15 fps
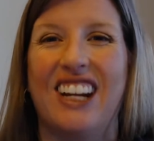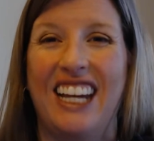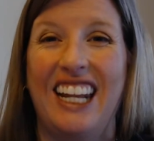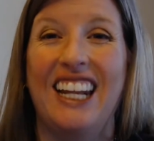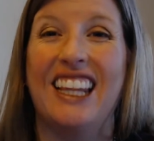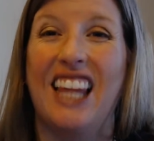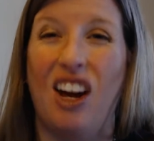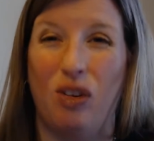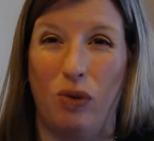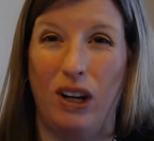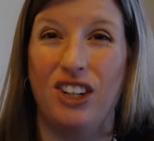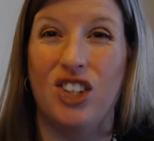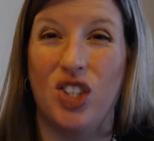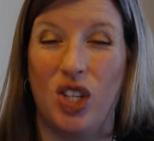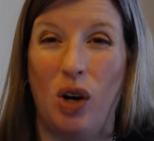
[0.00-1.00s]
getting that
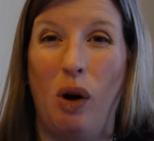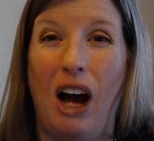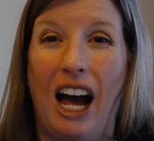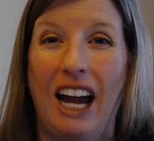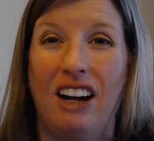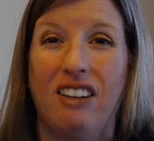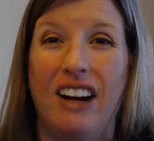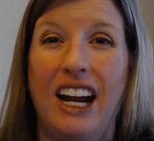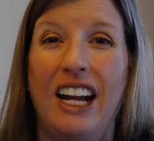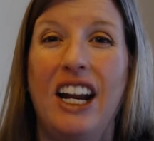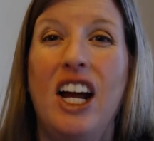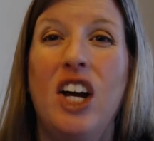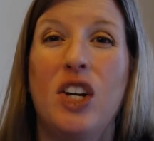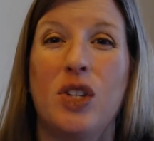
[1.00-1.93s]
rent so high, all right?